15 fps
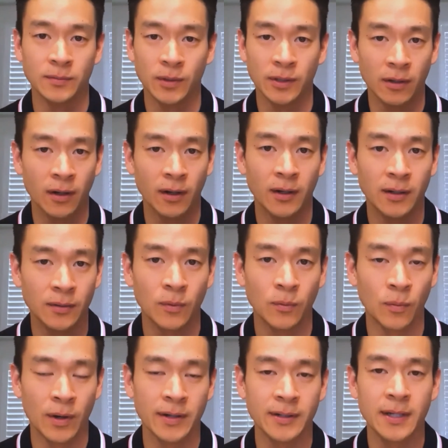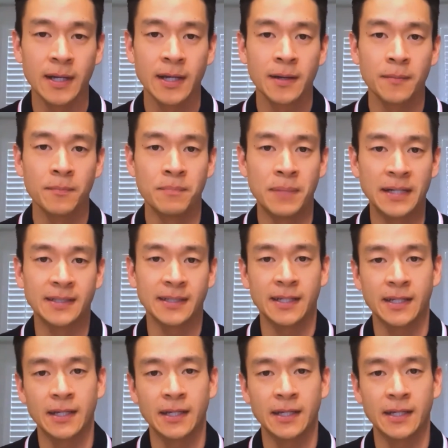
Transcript: We are all one basic